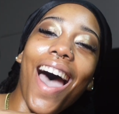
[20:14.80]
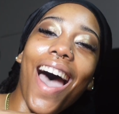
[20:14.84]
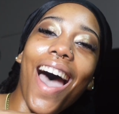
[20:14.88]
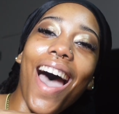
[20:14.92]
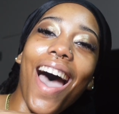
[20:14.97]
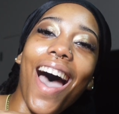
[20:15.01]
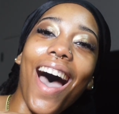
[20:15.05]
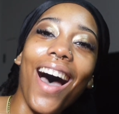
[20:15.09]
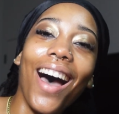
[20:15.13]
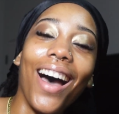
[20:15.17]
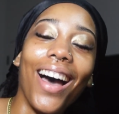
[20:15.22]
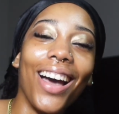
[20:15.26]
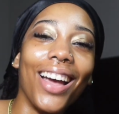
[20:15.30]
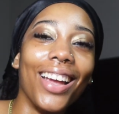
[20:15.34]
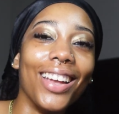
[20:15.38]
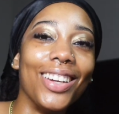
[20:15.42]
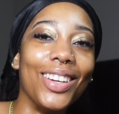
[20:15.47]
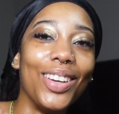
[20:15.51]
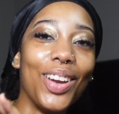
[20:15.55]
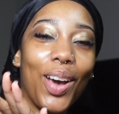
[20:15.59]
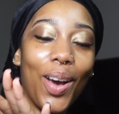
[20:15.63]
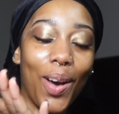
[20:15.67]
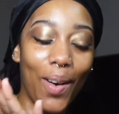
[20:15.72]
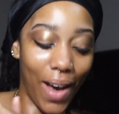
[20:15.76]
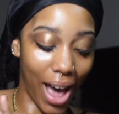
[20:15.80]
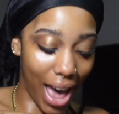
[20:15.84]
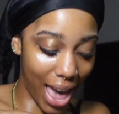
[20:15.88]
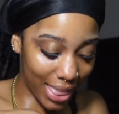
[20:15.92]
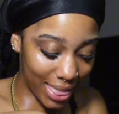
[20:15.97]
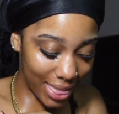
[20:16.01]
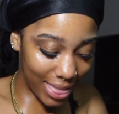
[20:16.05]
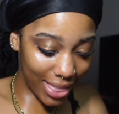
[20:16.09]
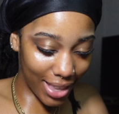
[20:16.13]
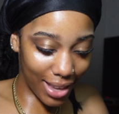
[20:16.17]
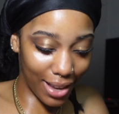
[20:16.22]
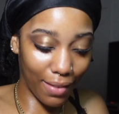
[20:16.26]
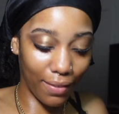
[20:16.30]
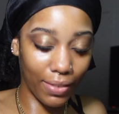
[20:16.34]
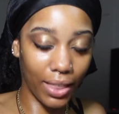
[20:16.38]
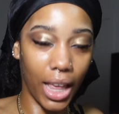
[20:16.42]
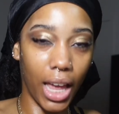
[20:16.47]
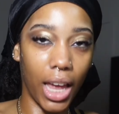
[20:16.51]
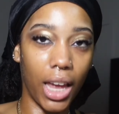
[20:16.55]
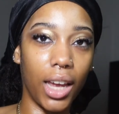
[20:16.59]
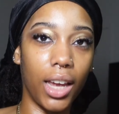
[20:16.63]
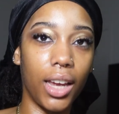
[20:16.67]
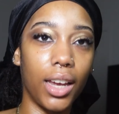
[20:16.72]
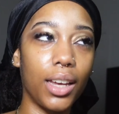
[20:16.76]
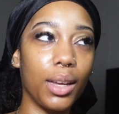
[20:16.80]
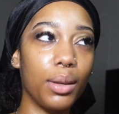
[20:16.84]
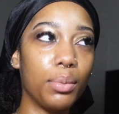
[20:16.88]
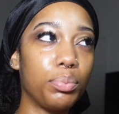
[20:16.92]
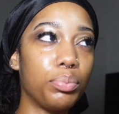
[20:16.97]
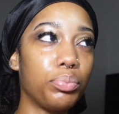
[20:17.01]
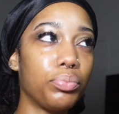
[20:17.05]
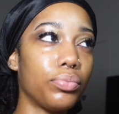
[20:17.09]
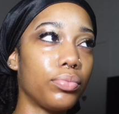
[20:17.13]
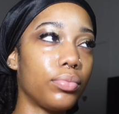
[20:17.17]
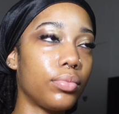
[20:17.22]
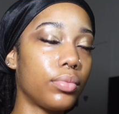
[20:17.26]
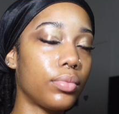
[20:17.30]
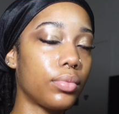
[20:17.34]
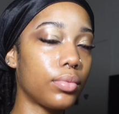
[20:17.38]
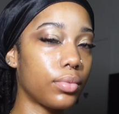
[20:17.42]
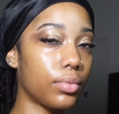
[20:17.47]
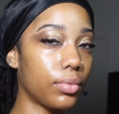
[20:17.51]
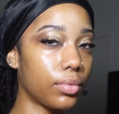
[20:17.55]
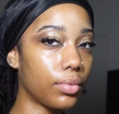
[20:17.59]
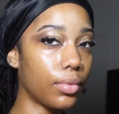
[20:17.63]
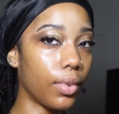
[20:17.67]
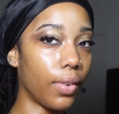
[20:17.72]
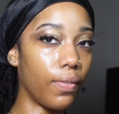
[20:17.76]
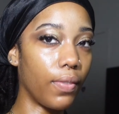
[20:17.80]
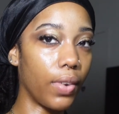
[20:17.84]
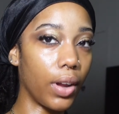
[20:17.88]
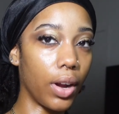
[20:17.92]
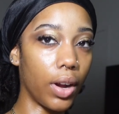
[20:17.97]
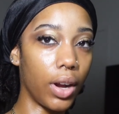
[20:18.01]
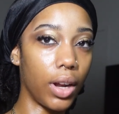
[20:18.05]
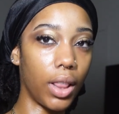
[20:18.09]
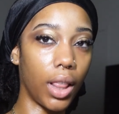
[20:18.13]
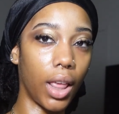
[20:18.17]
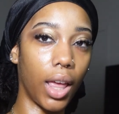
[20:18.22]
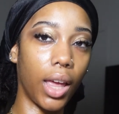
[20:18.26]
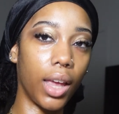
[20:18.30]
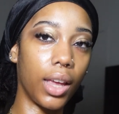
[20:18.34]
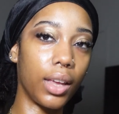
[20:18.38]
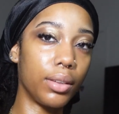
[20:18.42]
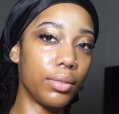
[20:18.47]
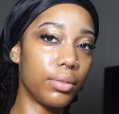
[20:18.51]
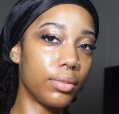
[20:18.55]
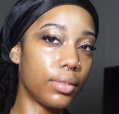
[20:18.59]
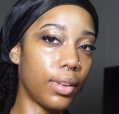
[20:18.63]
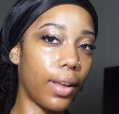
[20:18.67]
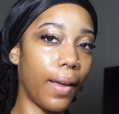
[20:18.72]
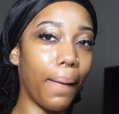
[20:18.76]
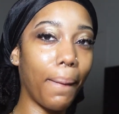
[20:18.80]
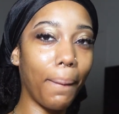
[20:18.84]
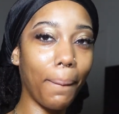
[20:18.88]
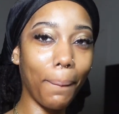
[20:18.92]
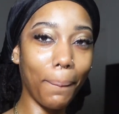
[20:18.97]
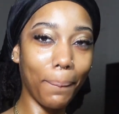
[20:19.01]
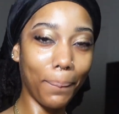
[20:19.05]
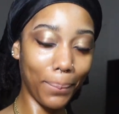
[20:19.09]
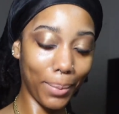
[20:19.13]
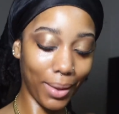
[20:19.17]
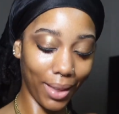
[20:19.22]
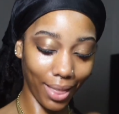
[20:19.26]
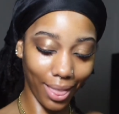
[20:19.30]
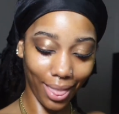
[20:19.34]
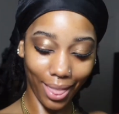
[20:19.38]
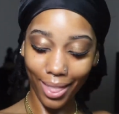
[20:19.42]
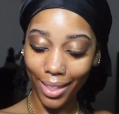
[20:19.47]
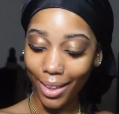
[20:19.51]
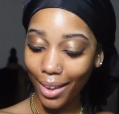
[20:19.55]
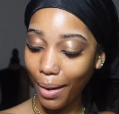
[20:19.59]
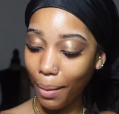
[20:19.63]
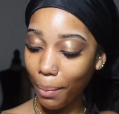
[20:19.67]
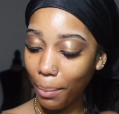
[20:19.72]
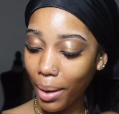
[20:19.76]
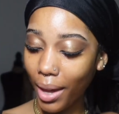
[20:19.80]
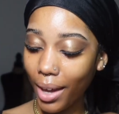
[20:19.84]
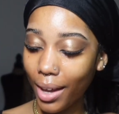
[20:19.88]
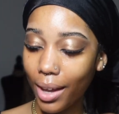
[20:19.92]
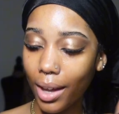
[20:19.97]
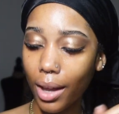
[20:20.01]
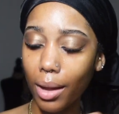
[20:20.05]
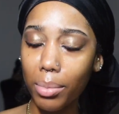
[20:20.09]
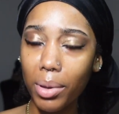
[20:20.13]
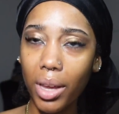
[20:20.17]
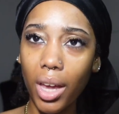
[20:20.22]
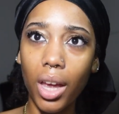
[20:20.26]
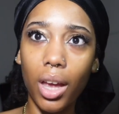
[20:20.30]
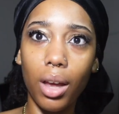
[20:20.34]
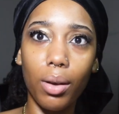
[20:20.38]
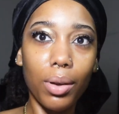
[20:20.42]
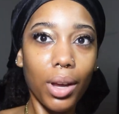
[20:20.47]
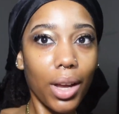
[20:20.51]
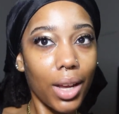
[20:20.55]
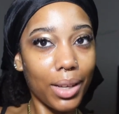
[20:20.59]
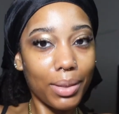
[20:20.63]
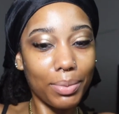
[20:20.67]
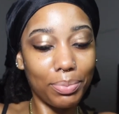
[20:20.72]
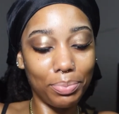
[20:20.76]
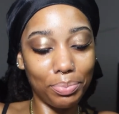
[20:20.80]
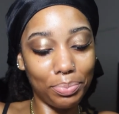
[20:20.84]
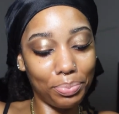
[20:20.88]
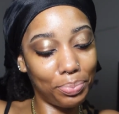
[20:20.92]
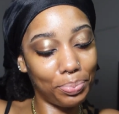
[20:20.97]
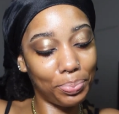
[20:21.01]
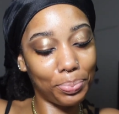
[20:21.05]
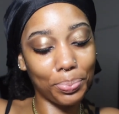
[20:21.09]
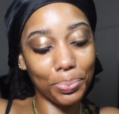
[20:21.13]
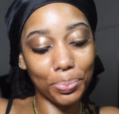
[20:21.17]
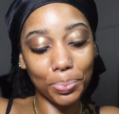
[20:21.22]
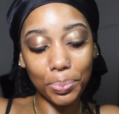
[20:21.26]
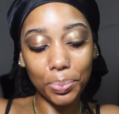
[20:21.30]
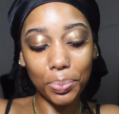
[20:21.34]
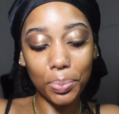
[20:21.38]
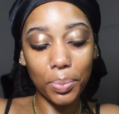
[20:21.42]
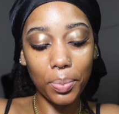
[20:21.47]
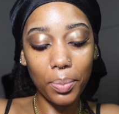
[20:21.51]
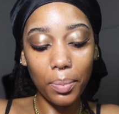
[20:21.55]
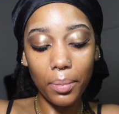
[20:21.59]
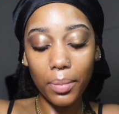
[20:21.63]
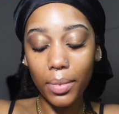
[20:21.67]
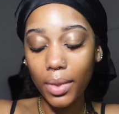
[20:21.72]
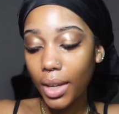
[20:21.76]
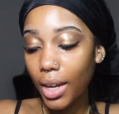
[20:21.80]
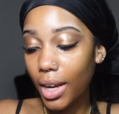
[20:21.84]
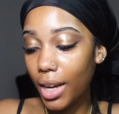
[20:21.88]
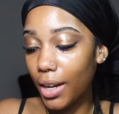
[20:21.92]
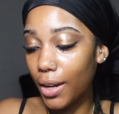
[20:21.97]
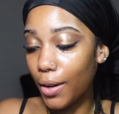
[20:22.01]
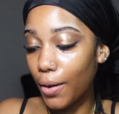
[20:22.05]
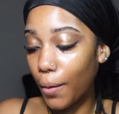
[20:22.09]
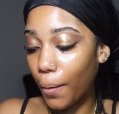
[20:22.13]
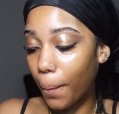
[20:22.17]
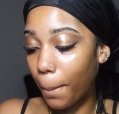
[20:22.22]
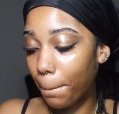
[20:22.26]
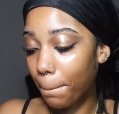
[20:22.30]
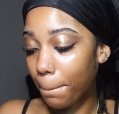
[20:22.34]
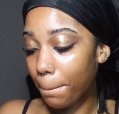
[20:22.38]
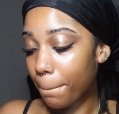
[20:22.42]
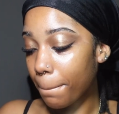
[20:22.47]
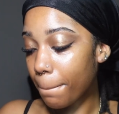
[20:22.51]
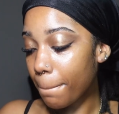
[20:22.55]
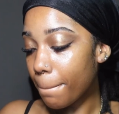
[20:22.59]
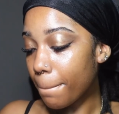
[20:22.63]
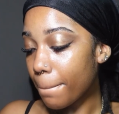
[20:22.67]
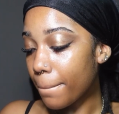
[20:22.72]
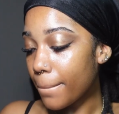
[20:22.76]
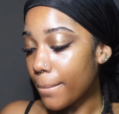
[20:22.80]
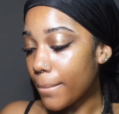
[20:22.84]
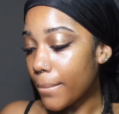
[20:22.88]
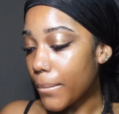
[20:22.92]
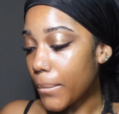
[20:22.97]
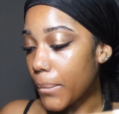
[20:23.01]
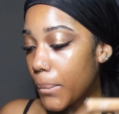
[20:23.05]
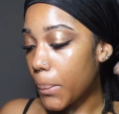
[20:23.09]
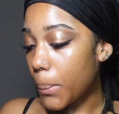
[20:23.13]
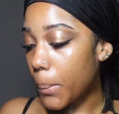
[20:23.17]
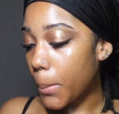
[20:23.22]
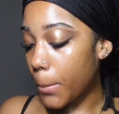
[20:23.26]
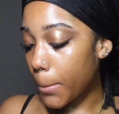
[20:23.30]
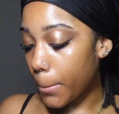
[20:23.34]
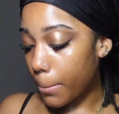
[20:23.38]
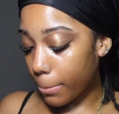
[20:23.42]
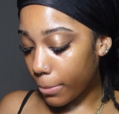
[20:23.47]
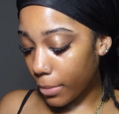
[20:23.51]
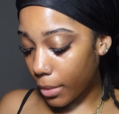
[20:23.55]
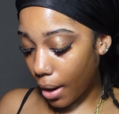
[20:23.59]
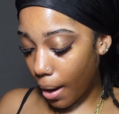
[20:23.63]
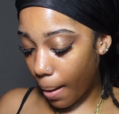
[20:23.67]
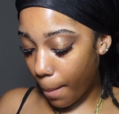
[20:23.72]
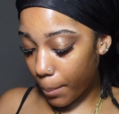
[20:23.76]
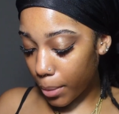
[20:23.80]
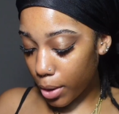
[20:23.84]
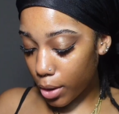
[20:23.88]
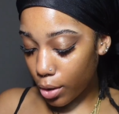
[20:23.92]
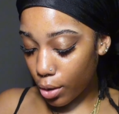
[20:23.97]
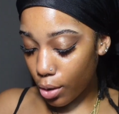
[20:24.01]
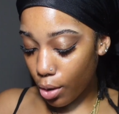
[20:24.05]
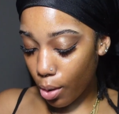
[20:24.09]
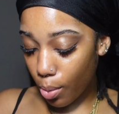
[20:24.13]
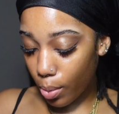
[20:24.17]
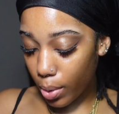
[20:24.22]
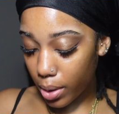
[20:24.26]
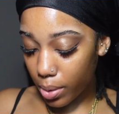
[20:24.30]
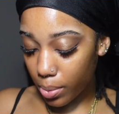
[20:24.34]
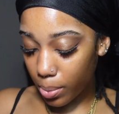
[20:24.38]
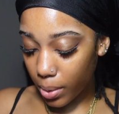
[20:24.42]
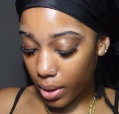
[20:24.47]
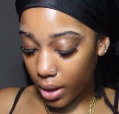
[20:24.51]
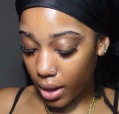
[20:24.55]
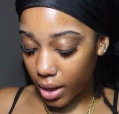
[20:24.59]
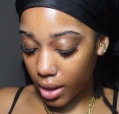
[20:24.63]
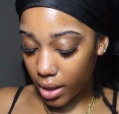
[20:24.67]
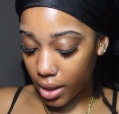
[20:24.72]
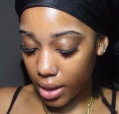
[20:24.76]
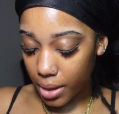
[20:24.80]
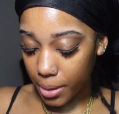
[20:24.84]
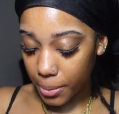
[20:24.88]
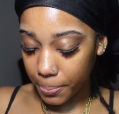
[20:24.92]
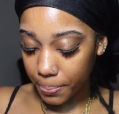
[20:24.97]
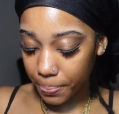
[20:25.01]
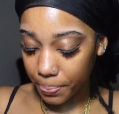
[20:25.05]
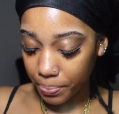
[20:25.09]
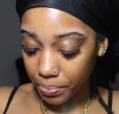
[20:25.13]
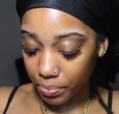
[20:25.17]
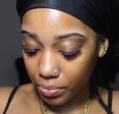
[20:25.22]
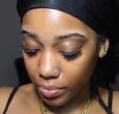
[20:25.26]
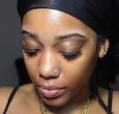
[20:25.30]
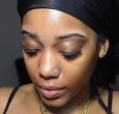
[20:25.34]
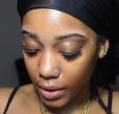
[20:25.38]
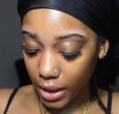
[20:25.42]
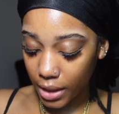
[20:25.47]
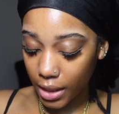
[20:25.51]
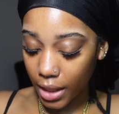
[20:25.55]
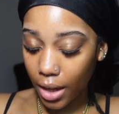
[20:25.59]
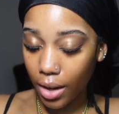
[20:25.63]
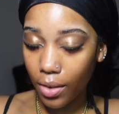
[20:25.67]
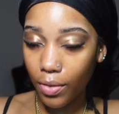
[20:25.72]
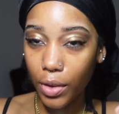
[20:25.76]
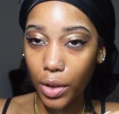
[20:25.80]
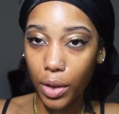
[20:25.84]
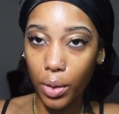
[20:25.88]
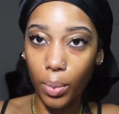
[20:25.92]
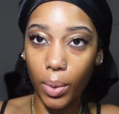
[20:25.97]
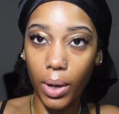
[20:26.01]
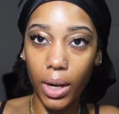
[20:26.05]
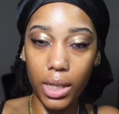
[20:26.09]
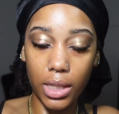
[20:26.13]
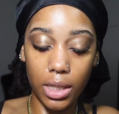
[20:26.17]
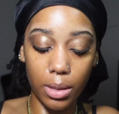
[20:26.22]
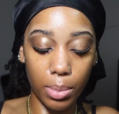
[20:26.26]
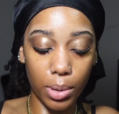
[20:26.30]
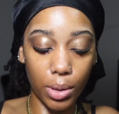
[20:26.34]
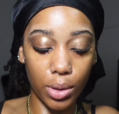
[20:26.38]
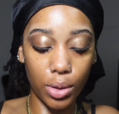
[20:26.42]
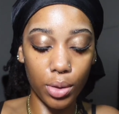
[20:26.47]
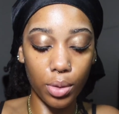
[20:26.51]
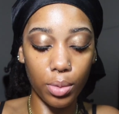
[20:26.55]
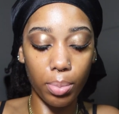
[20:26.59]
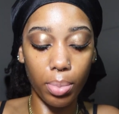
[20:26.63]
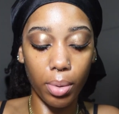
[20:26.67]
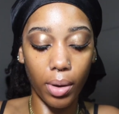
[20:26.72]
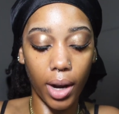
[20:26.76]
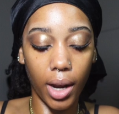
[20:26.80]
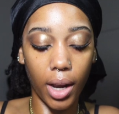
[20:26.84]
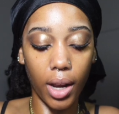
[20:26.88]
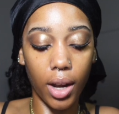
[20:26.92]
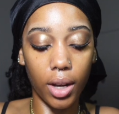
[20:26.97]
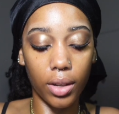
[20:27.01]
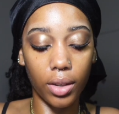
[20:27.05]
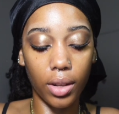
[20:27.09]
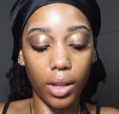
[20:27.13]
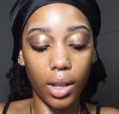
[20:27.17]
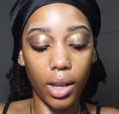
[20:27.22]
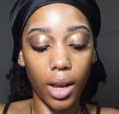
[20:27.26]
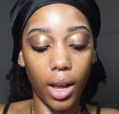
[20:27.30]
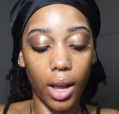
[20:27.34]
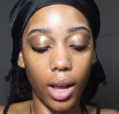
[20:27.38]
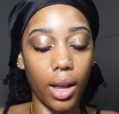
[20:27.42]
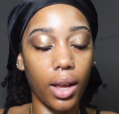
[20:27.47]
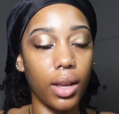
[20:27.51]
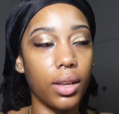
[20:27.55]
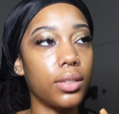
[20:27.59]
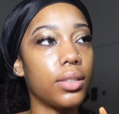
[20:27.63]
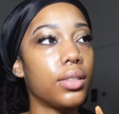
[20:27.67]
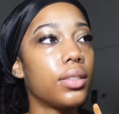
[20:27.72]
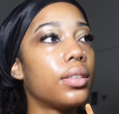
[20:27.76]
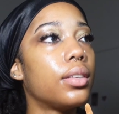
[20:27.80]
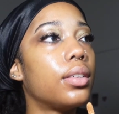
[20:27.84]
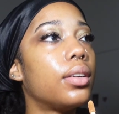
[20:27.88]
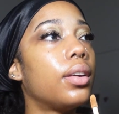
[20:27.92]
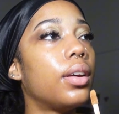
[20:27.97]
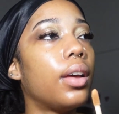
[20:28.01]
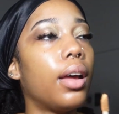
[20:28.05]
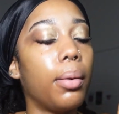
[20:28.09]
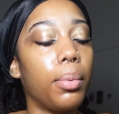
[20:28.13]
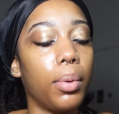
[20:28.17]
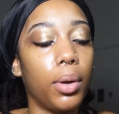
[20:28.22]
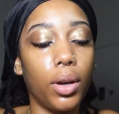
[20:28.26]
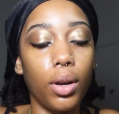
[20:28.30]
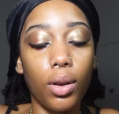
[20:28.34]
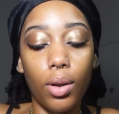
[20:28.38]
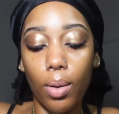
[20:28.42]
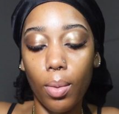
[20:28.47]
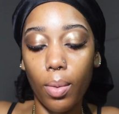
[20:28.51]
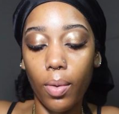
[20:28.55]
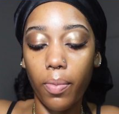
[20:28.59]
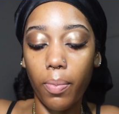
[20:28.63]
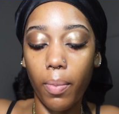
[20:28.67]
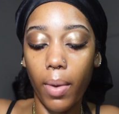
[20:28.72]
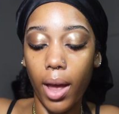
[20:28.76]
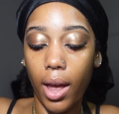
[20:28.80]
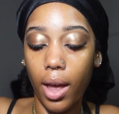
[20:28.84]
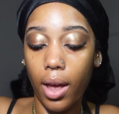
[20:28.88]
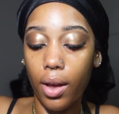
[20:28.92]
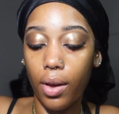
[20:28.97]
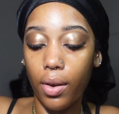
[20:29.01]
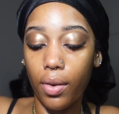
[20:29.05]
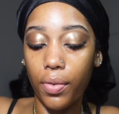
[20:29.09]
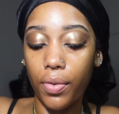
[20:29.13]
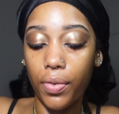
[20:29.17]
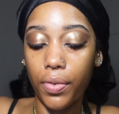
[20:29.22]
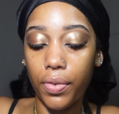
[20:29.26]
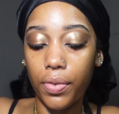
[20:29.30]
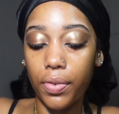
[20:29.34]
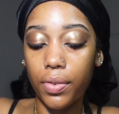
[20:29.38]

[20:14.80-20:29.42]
Ah! No, I love, like, very like makeup, you know. Anywho, I'm gonna go in with because I don't really want it to be too bright under the eyes. I'm gonna go with my elf.